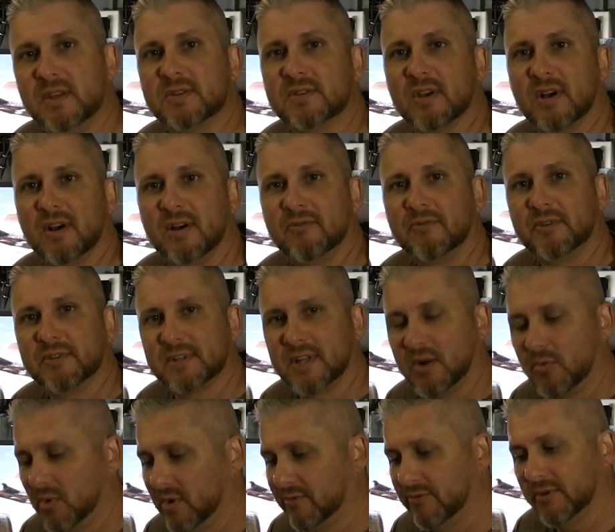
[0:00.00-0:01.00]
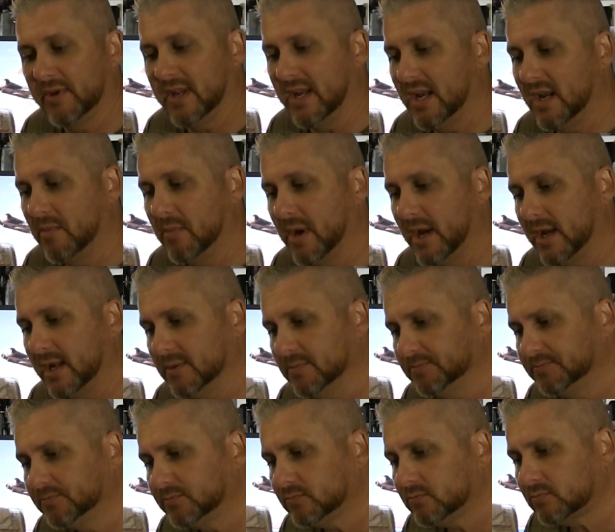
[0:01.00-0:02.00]
these off because I don't want to forget anybody,
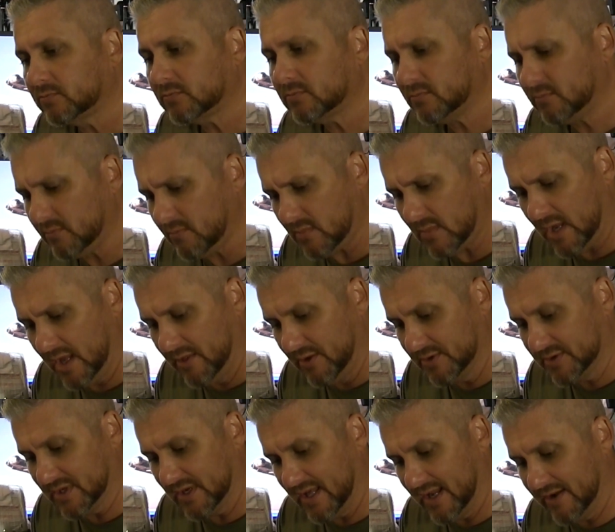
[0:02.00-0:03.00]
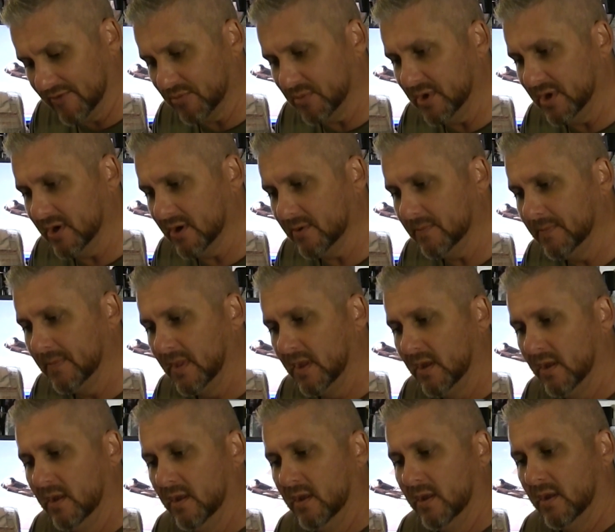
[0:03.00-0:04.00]
and there's a lot of them here.
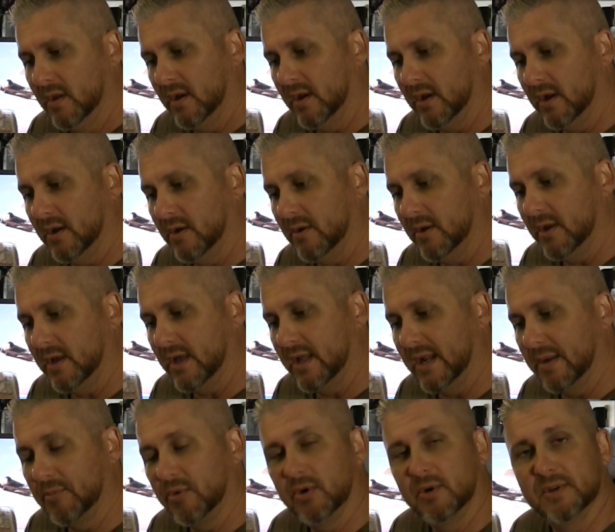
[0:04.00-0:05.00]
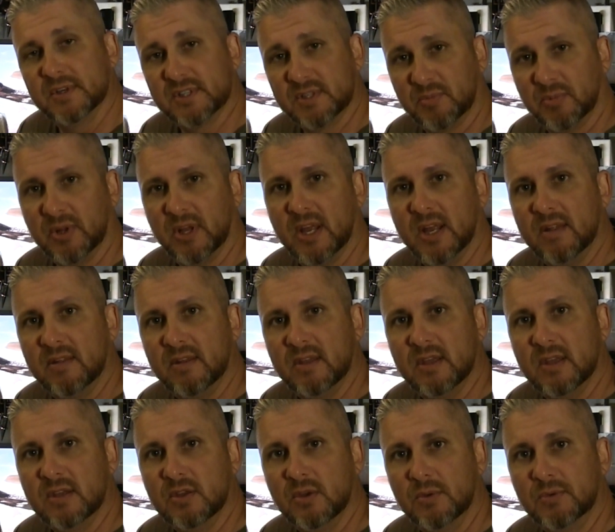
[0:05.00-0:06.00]
And I'm going to display
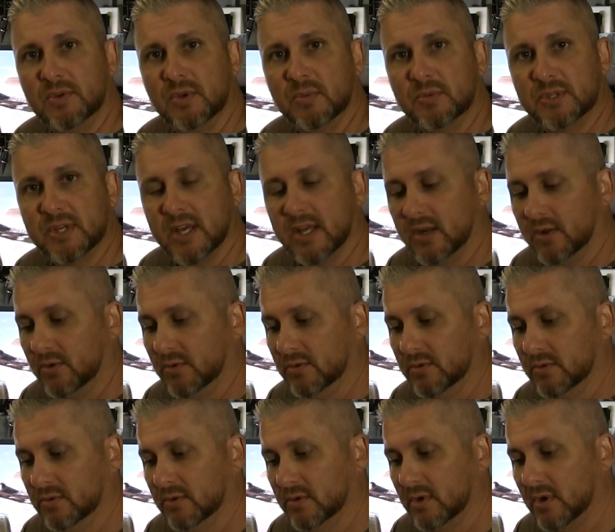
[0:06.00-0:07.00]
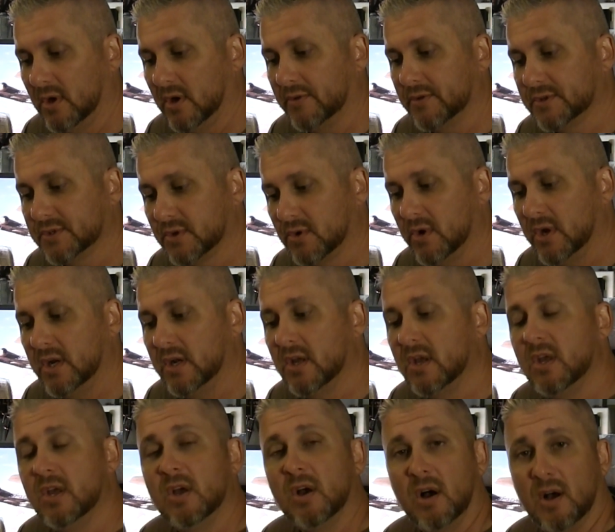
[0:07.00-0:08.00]
the YouTube channel on the screen.
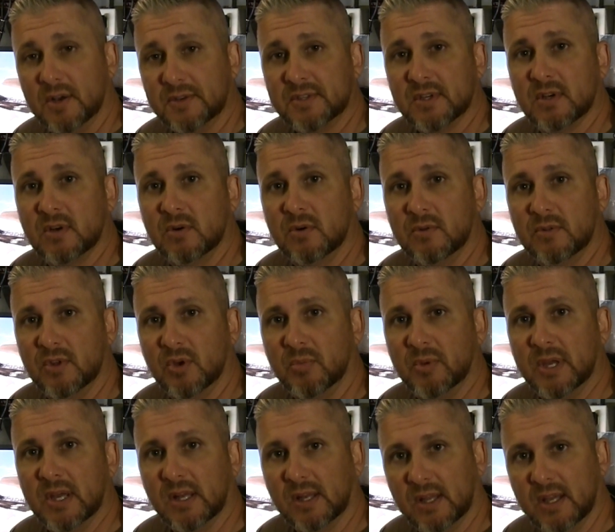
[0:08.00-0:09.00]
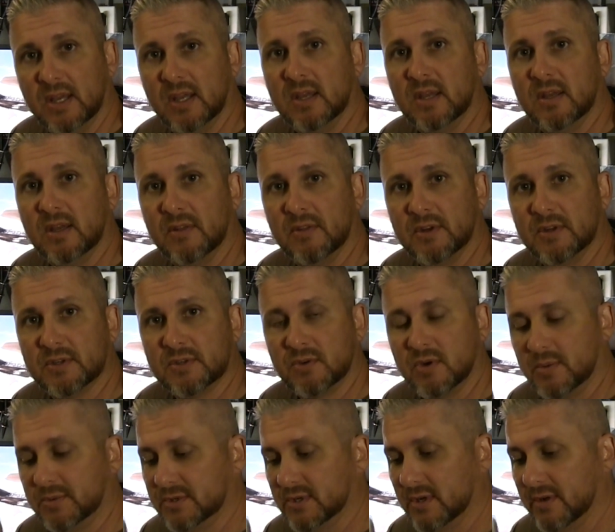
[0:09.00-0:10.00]
Also, there'll be a link in the
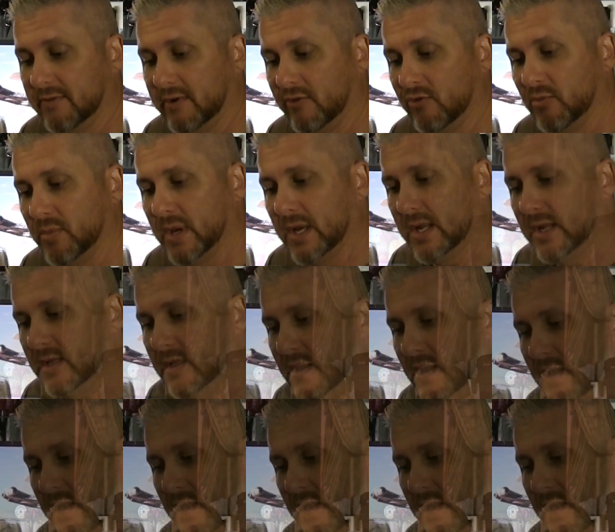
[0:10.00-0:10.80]
description of everybody.